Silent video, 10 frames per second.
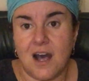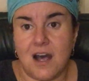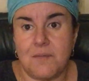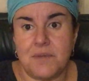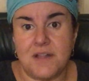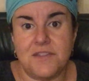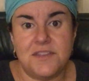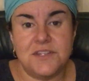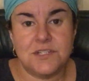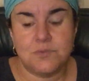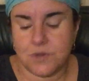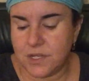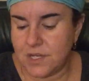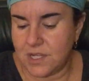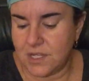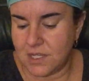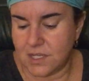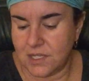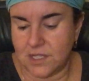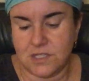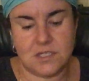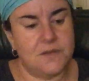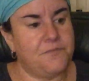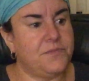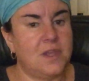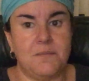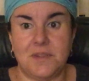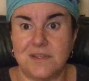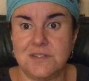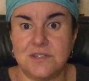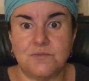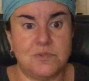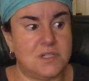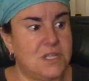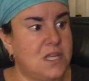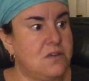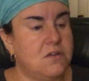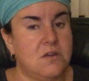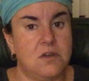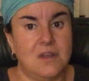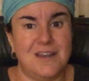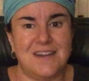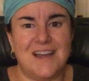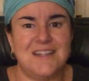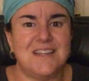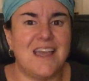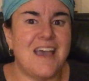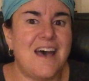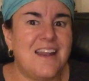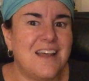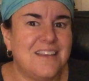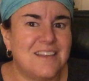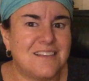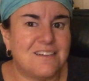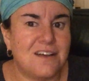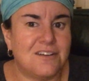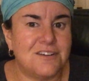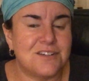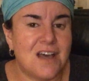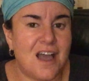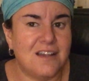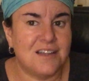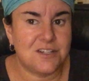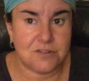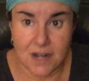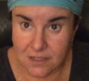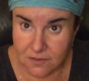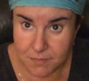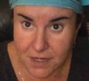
But this one is, I mean, this is really nice, and I think the color is highly attractive.